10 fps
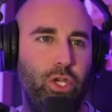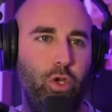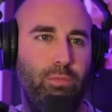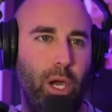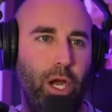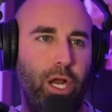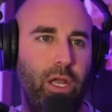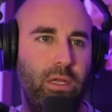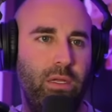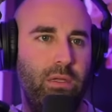Newburgh.
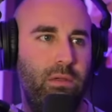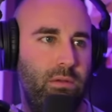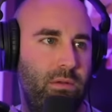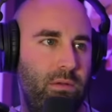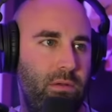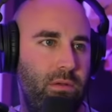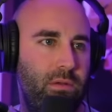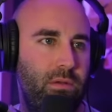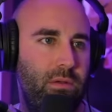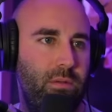
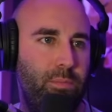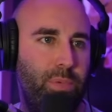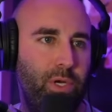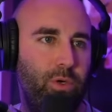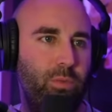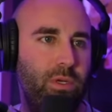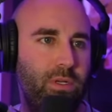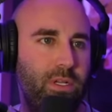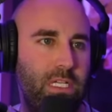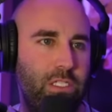Boom.
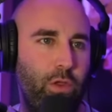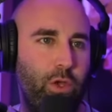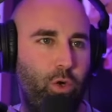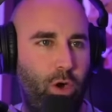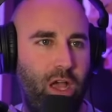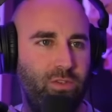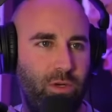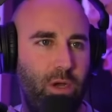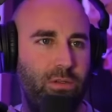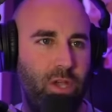So the
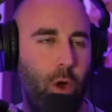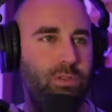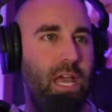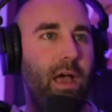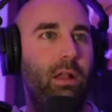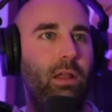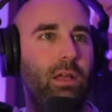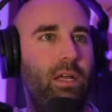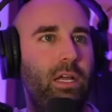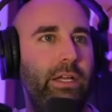Crossroads Hotel
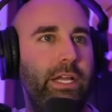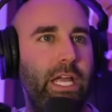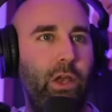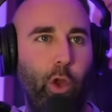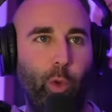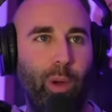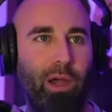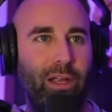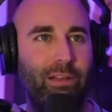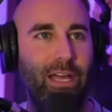in Newburgh.
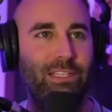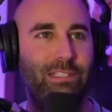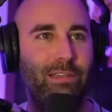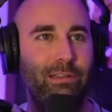Let's